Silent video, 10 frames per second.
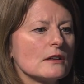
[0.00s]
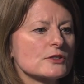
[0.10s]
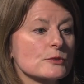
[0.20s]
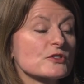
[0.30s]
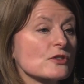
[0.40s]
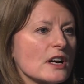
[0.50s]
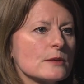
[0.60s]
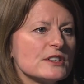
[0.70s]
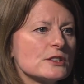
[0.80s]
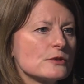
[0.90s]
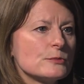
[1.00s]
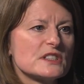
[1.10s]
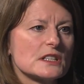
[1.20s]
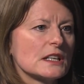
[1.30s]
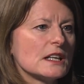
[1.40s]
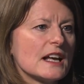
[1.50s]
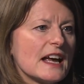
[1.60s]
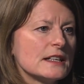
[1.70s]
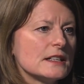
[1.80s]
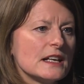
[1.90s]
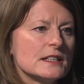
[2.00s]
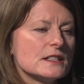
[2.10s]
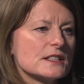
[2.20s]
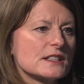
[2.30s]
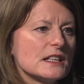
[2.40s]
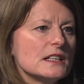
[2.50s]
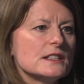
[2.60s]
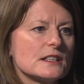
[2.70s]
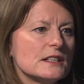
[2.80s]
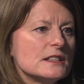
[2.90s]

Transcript: subscribing to particular indices and